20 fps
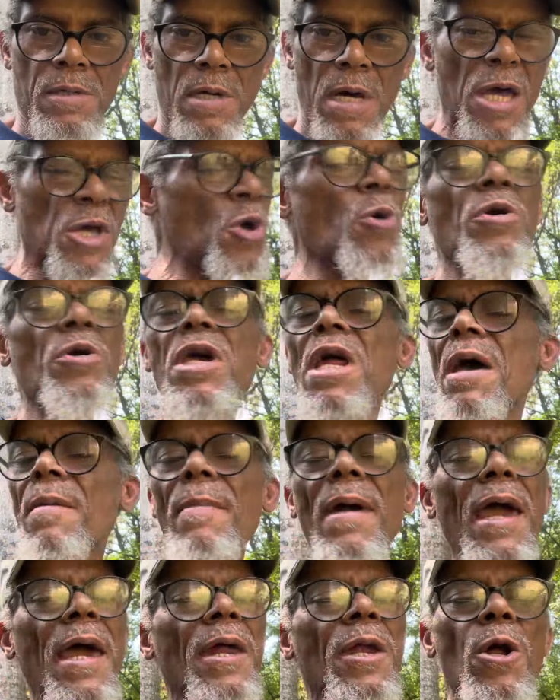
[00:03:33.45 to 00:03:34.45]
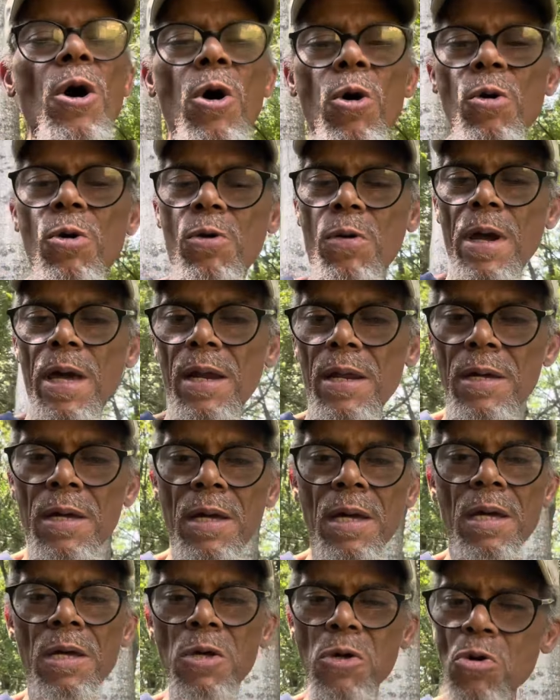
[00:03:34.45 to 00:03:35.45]
And you don't get that man no credit.
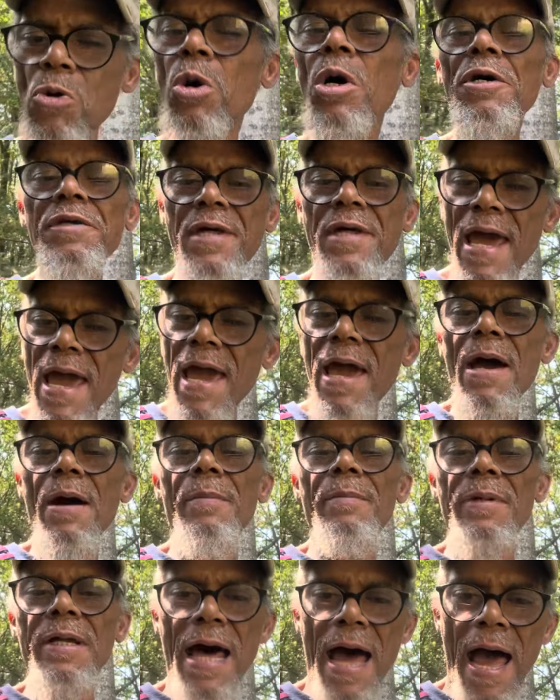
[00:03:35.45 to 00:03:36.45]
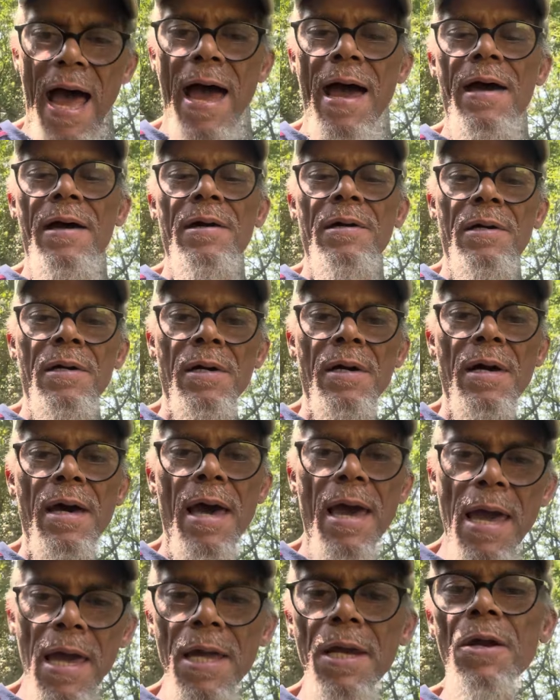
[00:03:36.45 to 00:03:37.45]
You a damn lie.
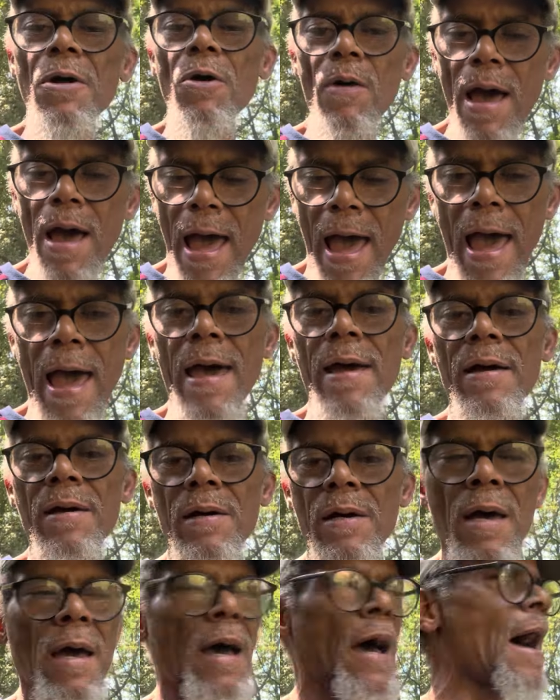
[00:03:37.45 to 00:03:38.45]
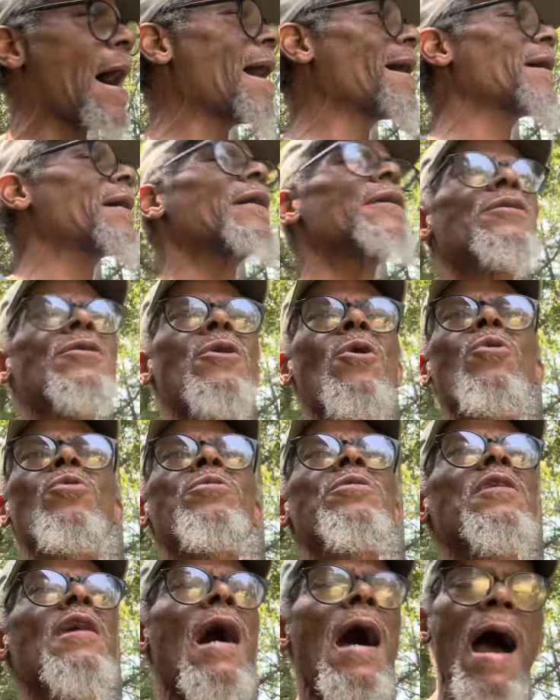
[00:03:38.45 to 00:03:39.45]
Ain't no I. I get so
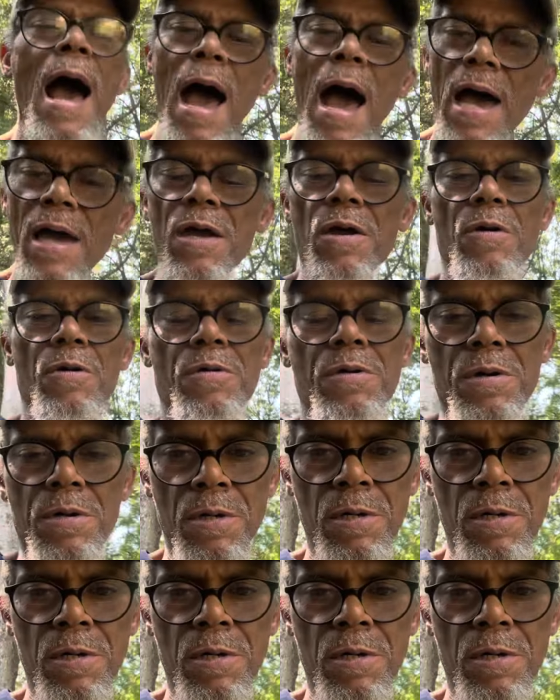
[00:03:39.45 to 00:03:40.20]
tired